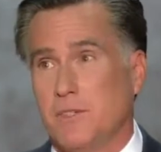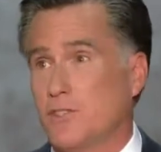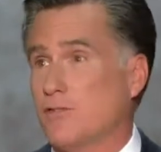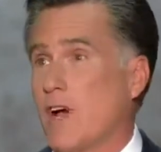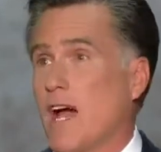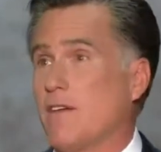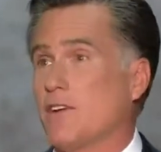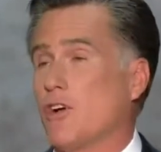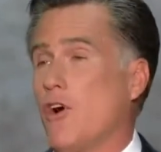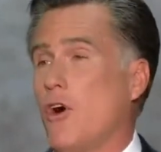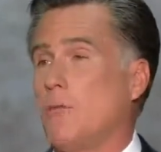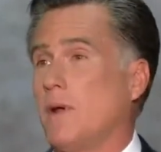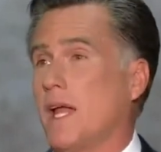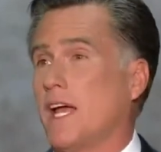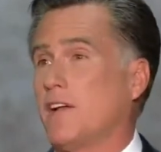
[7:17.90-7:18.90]
But driving
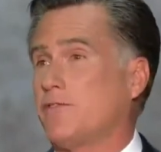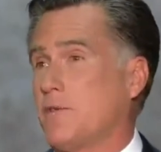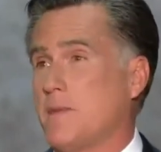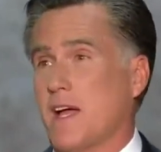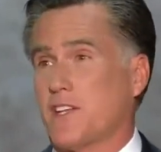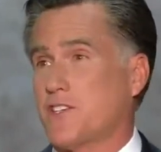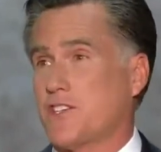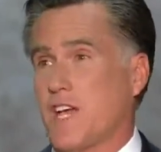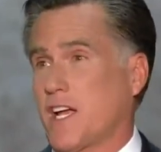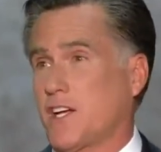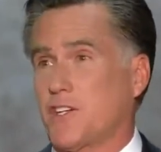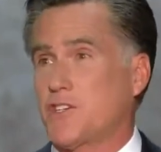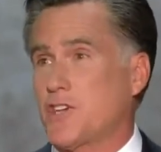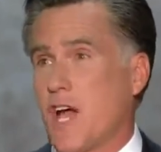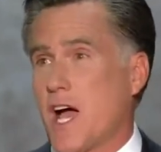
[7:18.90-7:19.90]
home late from that
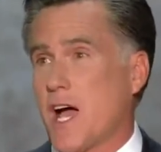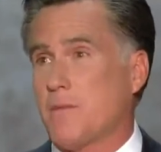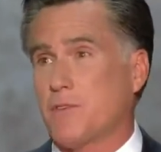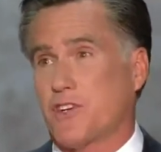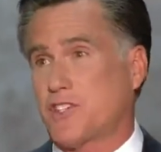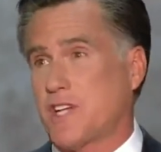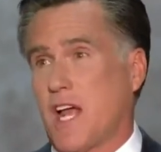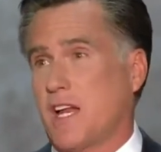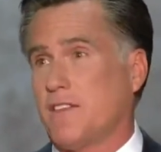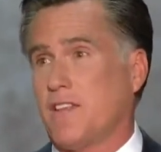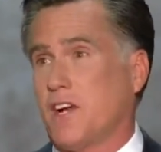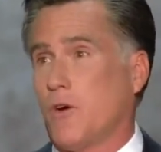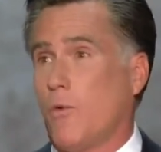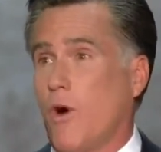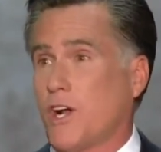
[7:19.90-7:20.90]
second job or standing
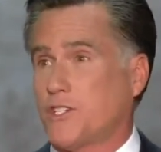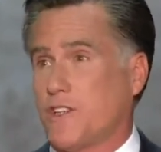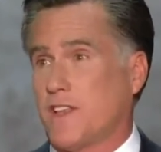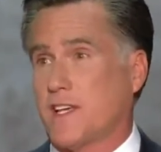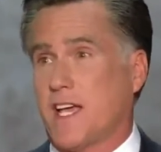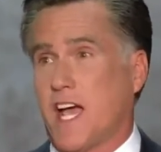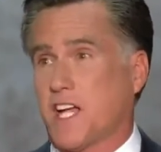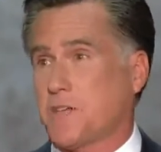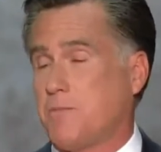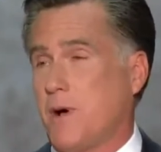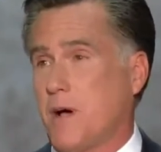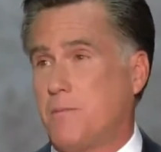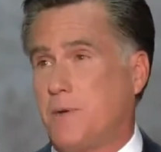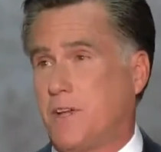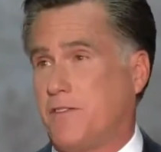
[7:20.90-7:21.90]
there watching the gas
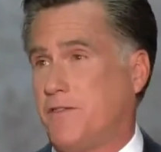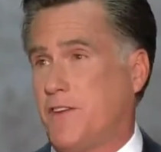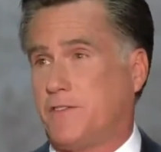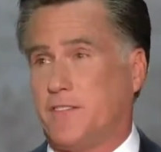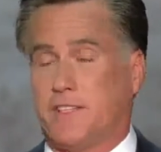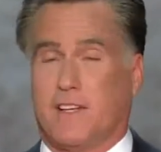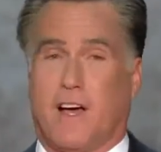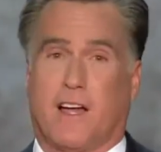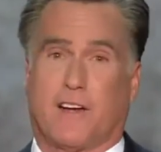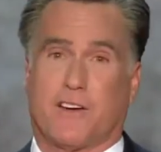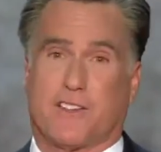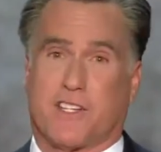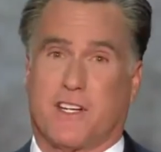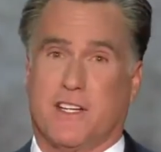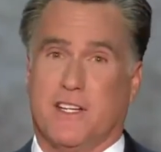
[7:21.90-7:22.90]
pump hit
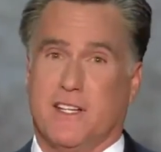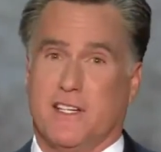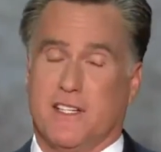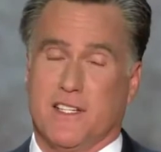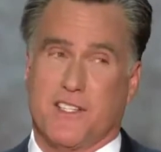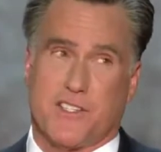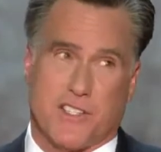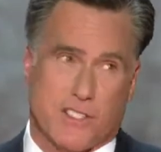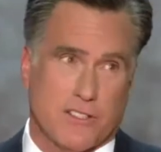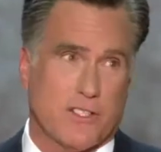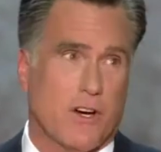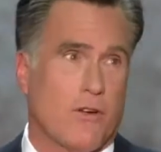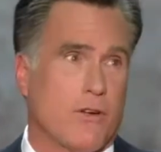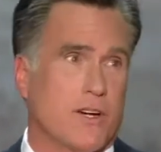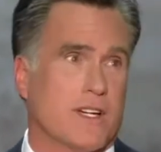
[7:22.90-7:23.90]
$50 and still
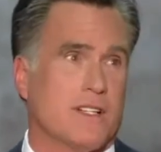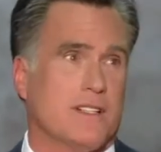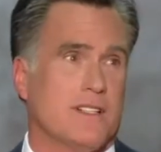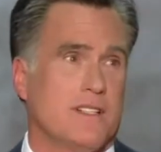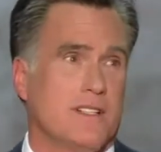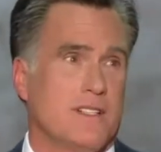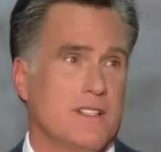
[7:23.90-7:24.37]
going,